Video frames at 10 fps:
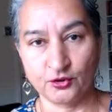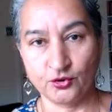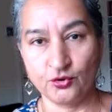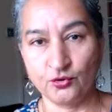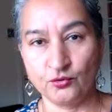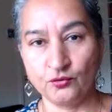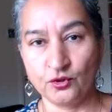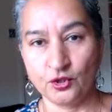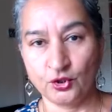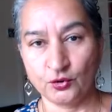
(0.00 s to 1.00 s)
who
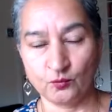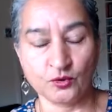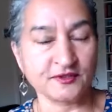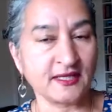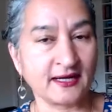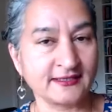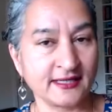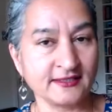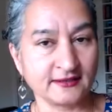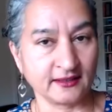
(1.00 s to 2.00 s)
what's the
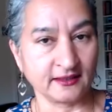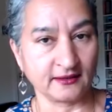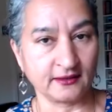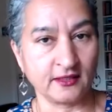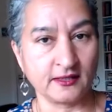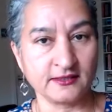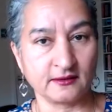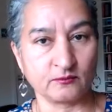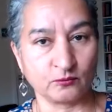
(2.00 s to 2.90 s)
identity you know and